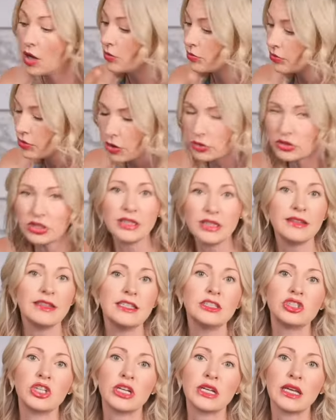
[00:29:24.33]
Protein in the
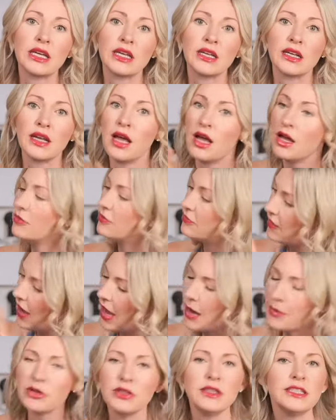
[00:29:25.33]
chicken,
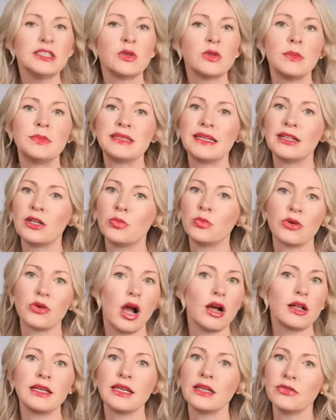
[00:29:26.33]
fiber in the sweet potato,
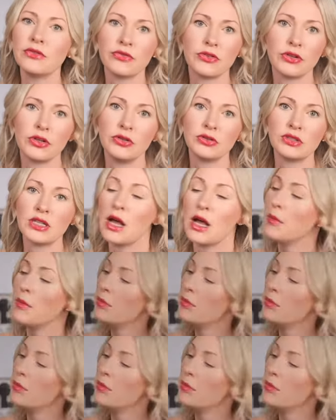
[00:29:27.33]
broccoli and fruit.